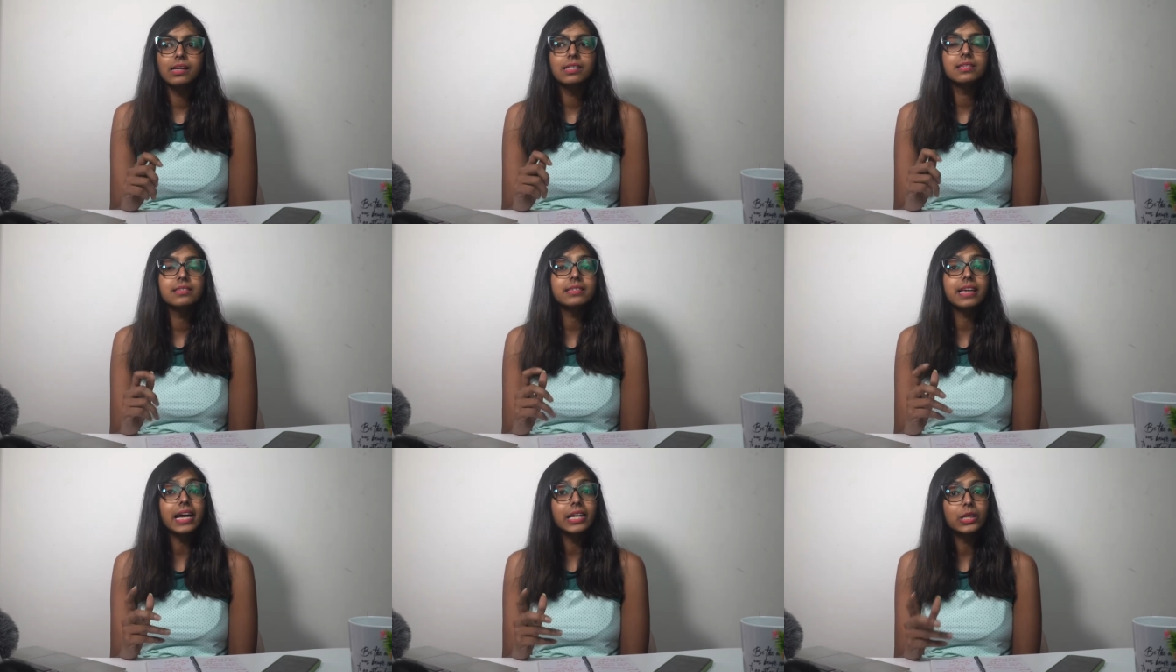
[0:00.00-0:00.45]

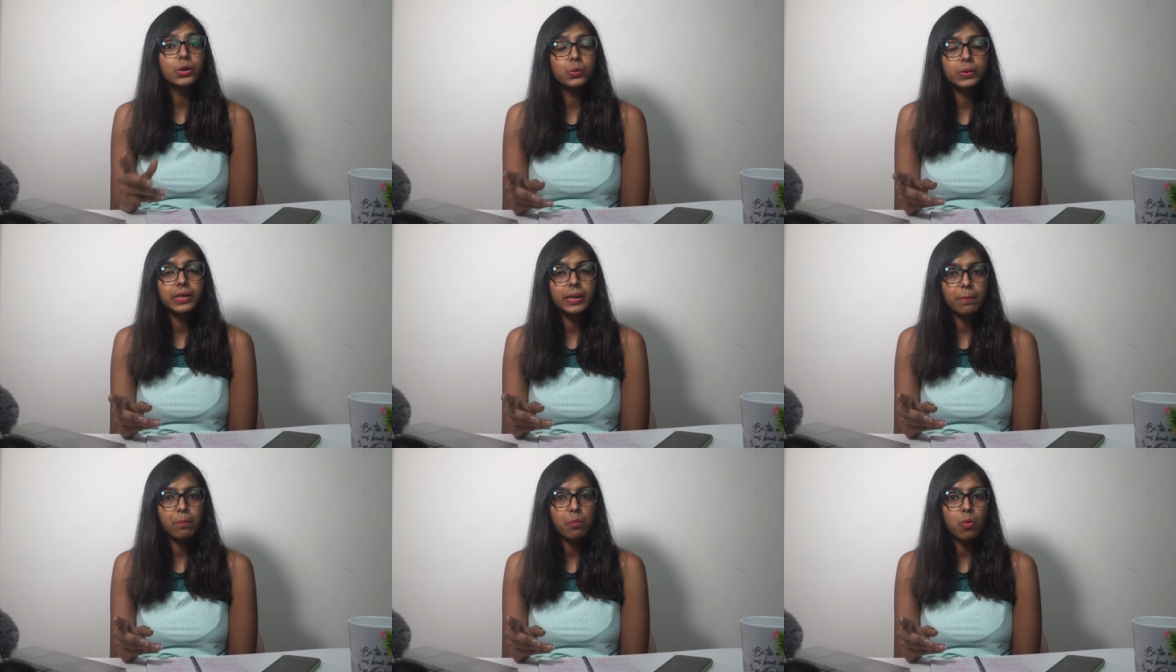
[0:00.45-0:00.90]

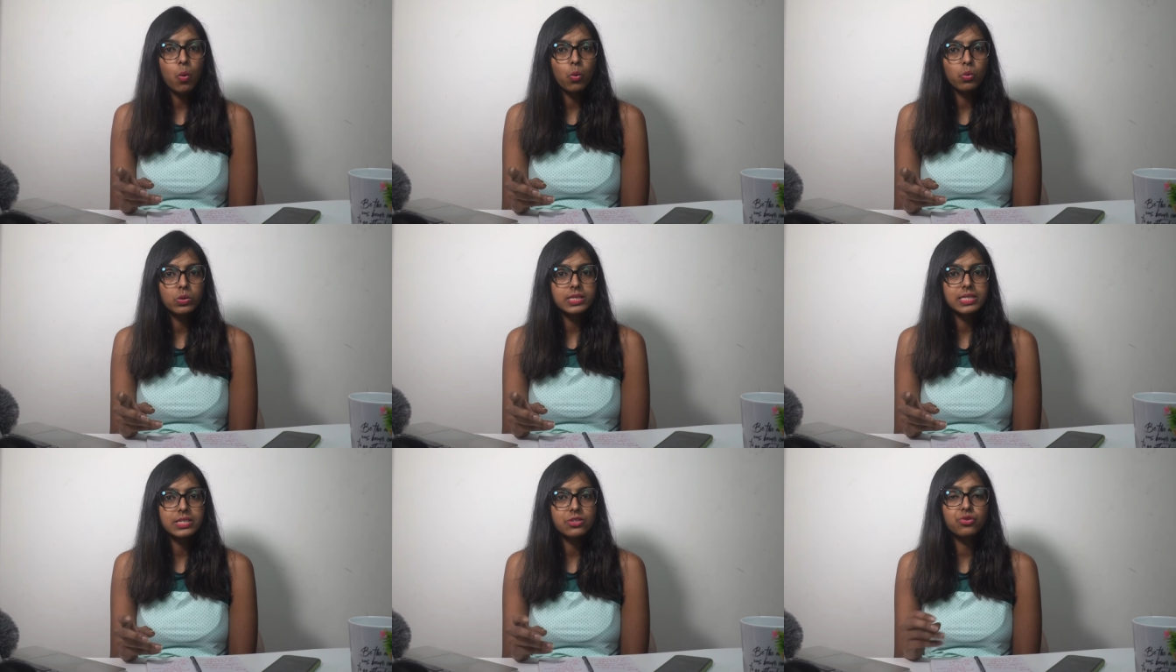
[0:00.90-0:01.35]
scheduling
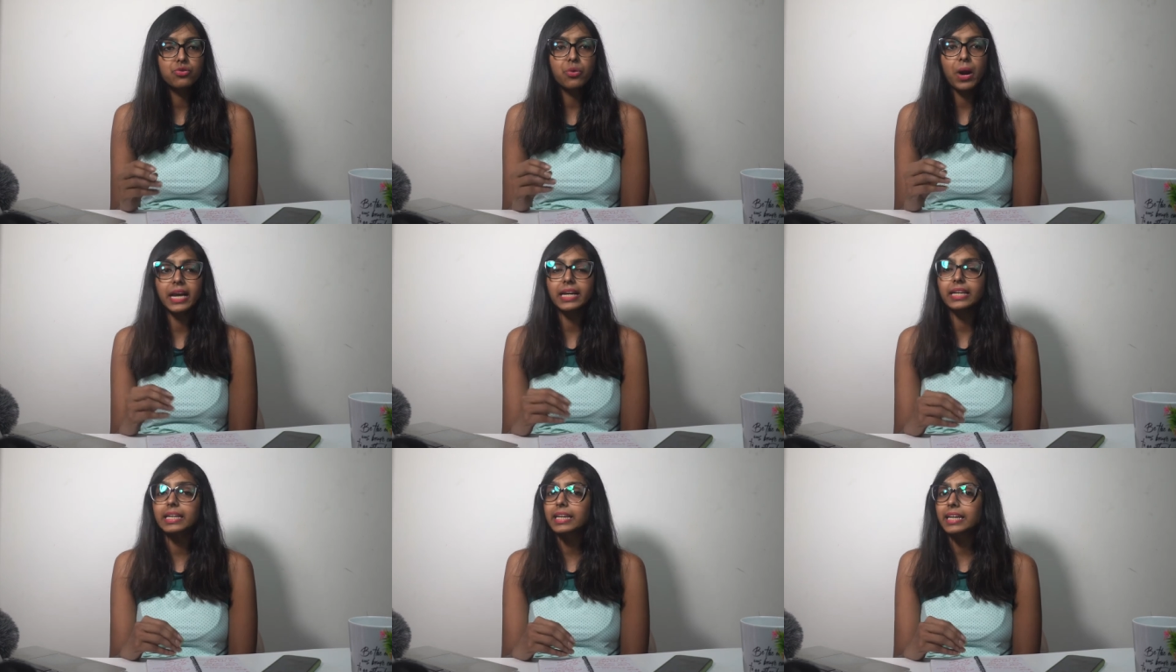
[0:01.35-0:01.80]
posts,
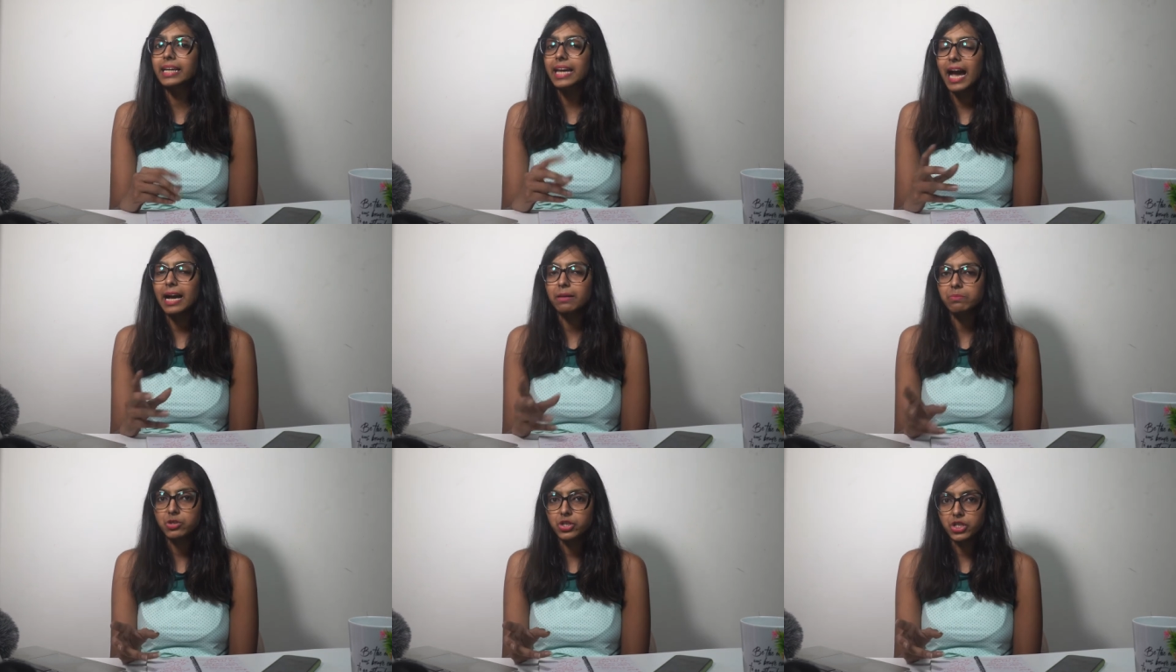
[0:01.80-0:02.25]
writing
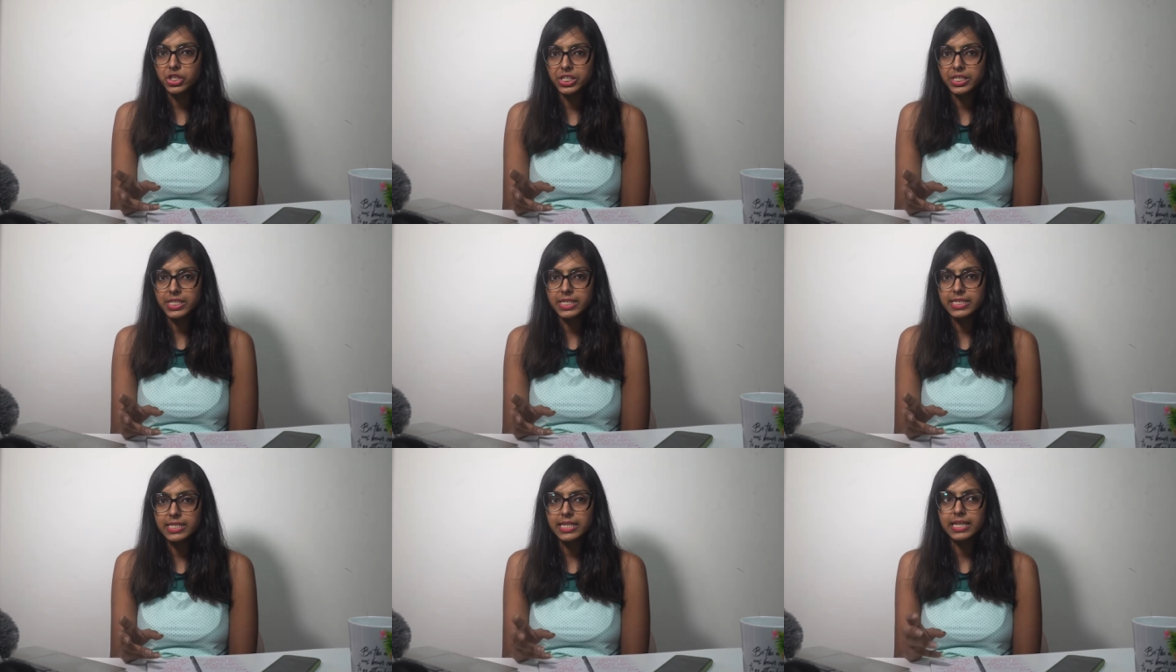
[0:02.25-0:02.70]

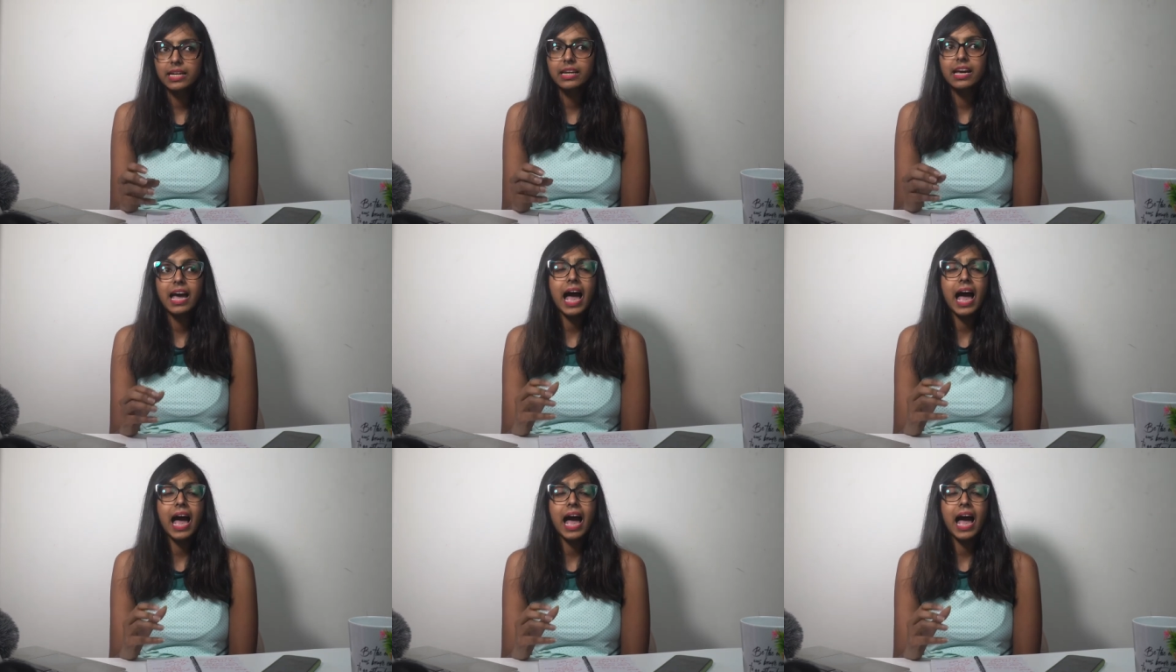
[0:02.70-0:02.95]
captions,